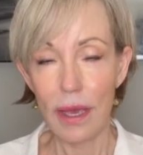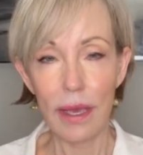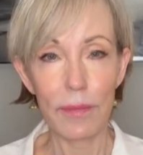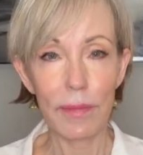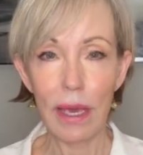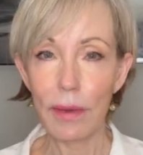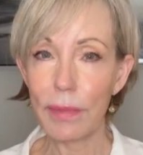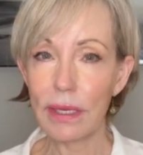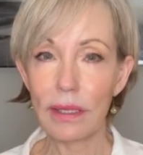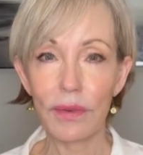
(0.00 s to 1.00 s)
it may
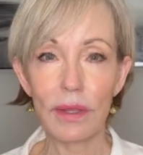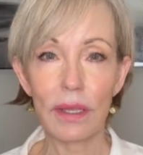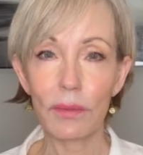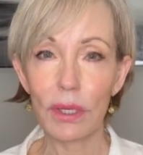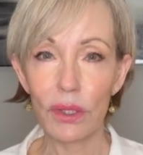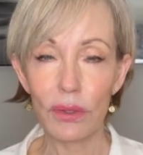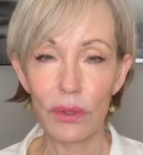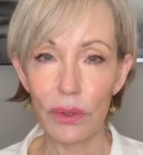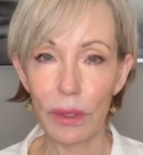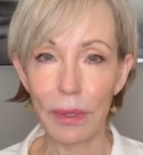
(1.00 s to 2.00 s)
be different than what you
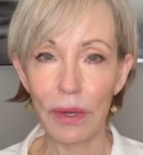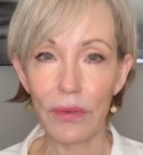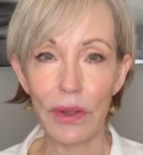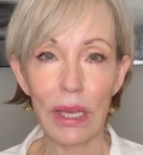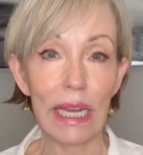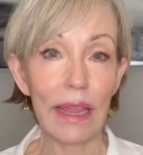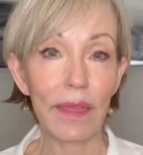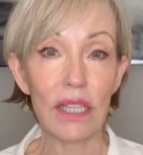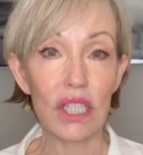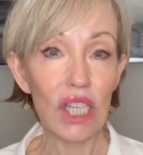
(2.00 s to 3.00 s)
do it, but if you're getting
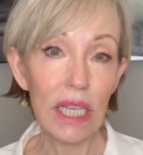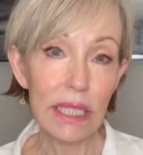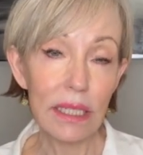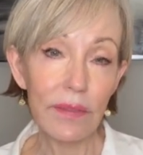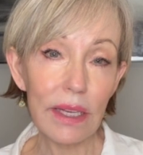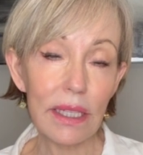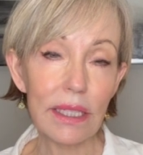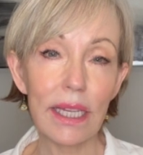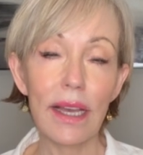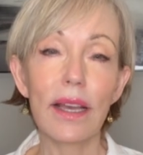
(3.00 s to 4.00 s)
the gist of
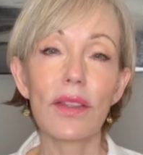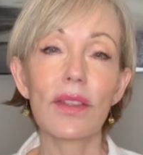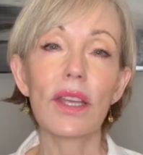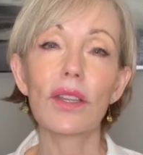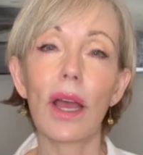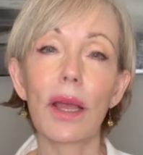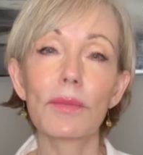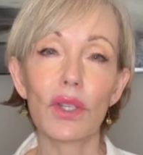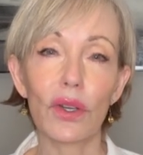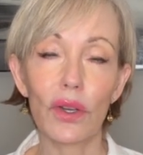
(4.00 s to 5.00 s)
it, then I'm
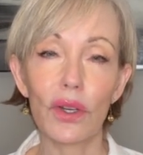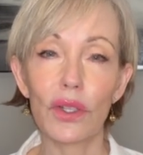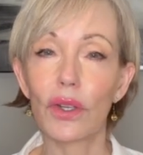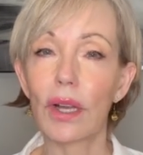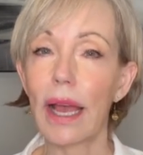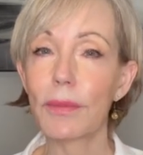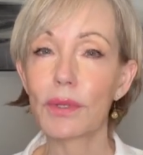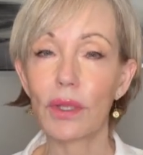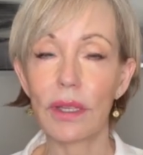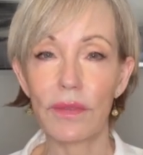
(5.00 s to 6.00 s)
sure you're
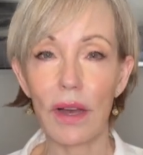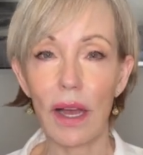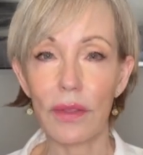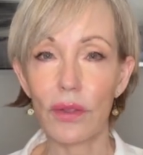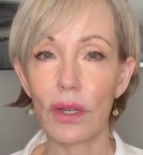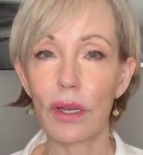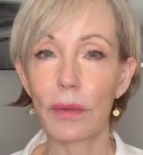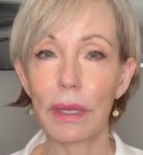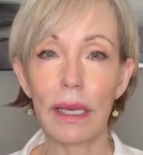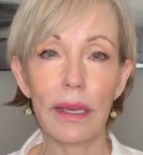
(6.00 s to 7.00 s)
absolutely fine. There could
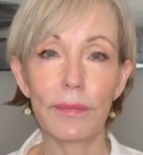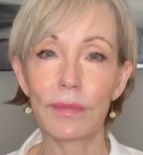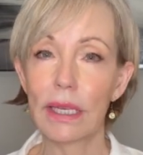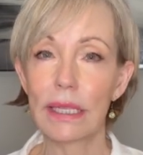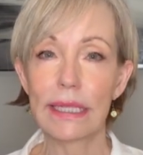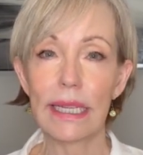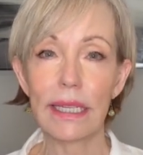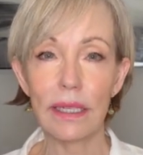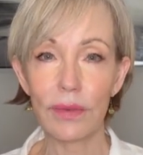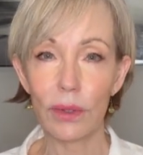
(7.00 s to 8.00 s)
be
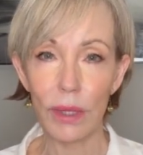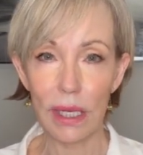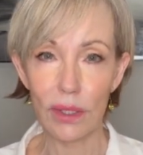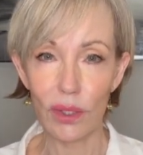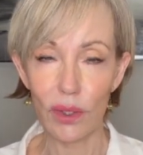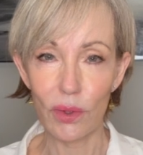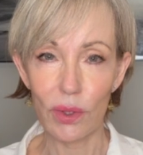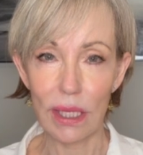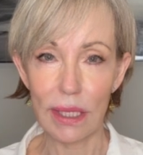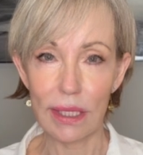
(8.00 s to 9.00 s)
10 different ways to use
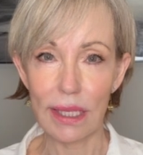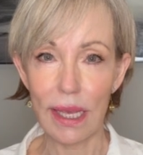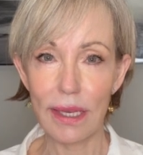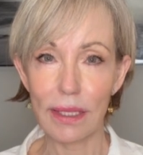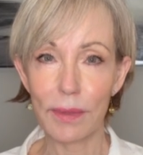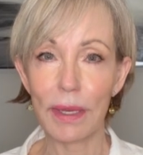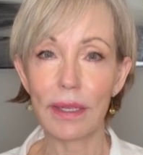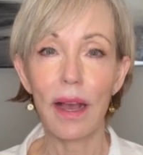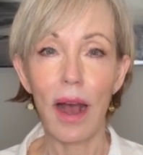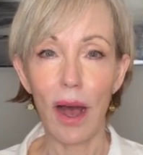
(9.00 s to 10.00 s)
these things, but
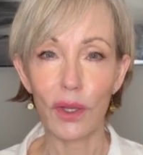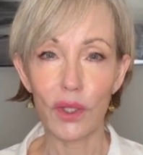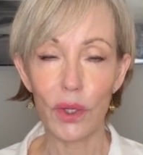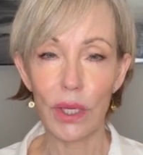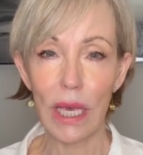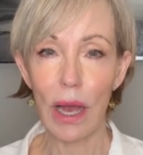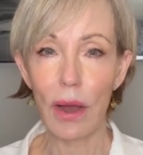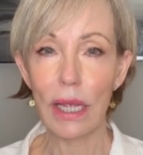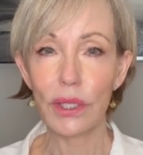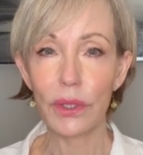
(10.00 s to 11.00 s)
I'll show you how
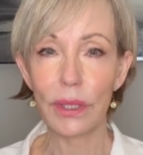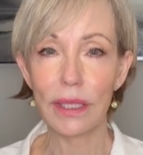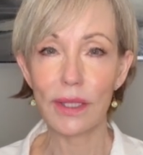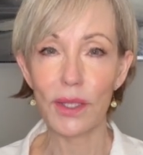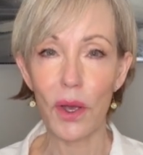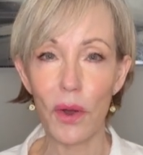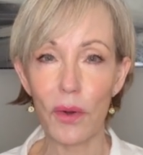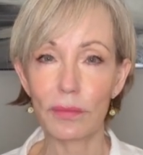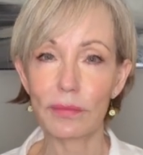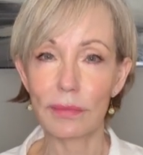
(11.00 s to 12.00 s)
I do it.
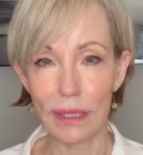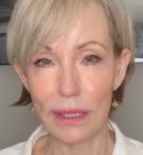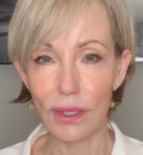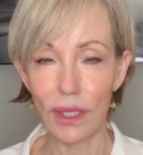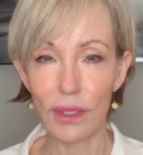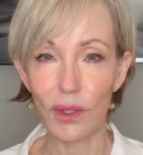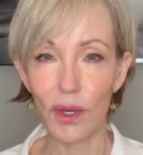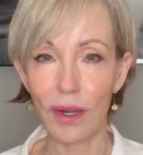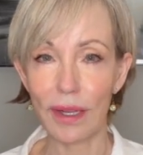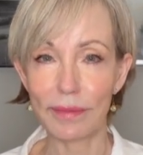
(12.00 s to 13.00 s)
So let's get
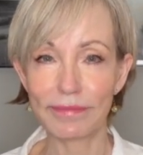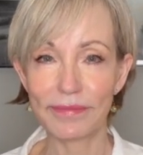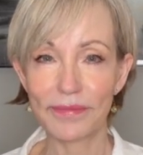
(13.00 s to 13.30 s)
started.